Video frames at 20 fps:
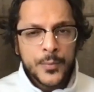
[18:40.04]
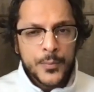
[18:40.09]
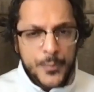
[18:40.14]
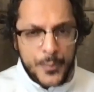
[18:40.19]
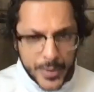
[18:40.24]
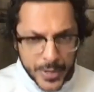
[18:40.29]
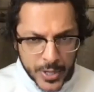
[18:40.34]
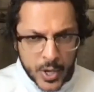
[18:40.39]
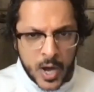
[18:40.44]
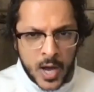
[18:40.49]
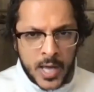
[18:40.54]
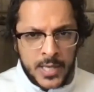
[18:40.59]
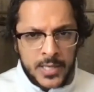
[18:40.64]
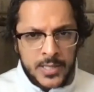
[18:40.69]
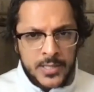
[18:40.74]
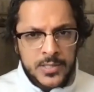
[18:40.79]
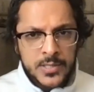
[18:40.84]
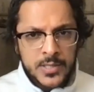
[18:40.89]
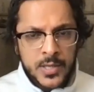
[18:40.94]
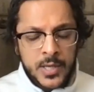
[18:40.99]

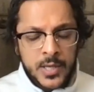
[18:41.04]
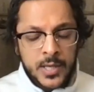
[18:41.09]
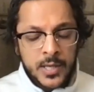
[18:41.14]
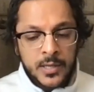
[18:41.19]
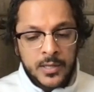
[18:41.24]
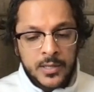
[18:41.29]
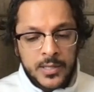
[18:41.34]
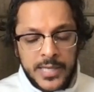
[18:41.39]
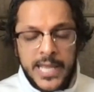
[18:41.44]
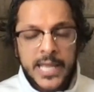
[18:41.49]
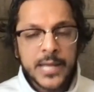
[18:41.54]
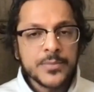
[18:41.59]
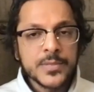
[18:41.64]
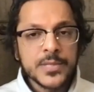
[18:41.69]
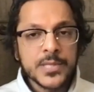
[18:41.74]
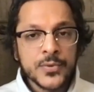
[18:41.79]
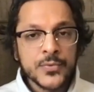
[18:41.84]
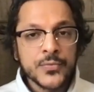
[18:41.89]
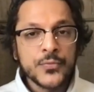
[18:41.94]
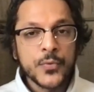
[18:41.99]
beyond names
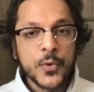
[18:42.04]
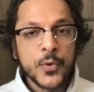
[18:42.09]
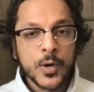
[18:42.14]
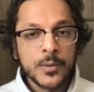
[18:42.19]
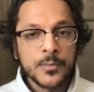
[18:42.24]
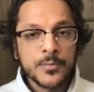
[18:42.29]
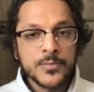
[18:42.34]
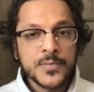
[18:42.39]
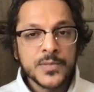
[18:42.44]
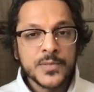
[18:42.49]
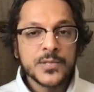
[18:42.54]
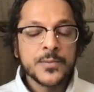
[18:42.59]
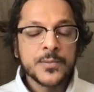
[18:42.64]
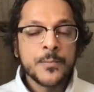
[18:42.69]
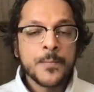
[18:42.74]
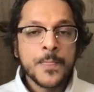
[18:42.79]
and forms.